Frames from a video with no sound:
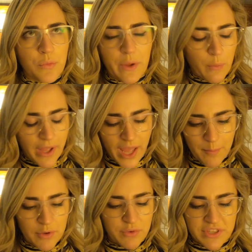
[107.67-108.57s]
like what
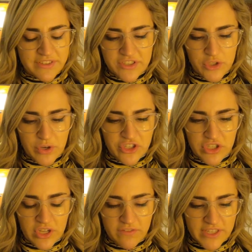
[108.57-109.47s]
happened with the
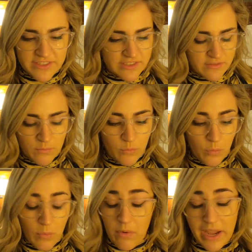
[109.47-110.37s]
situation of this
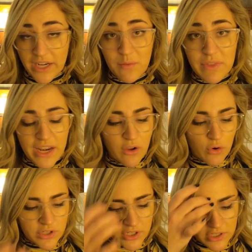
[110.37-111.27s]
item that I
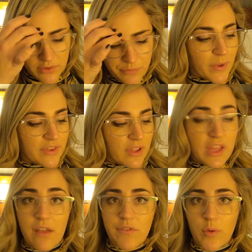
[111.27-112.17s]
ordered. So
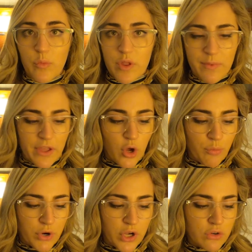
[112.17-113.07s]
basically, I film with my
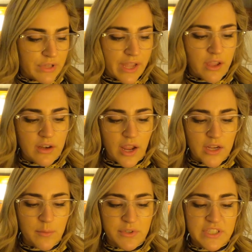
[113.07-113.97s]
GoPro like
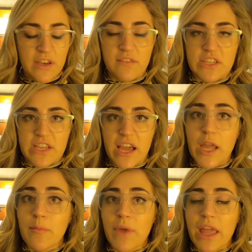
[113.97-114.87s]
90% of the
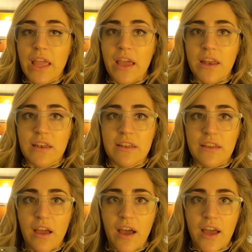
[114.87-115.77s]
time,
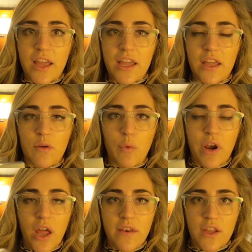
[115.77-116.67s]
and I
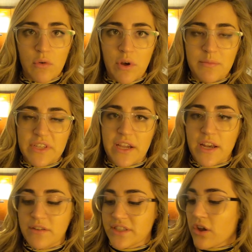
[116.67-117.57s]
went on their website
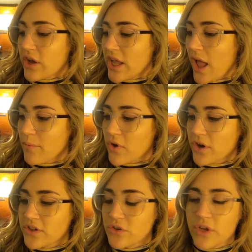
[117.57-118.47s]
and I was like, okay, I'm
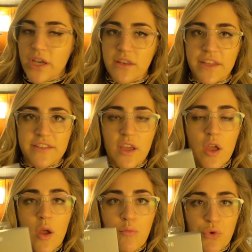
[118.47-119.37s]
going to get this
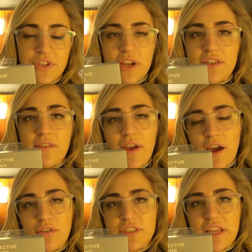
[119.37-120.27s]
protective
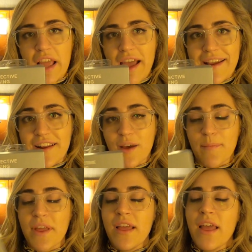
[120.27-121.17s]
housing
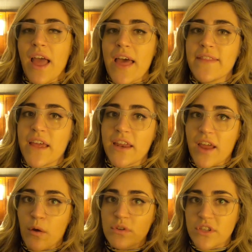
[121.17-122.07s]
item. And
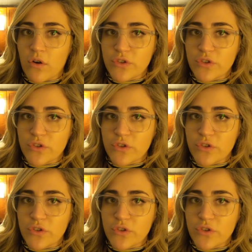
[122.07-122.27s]
then I was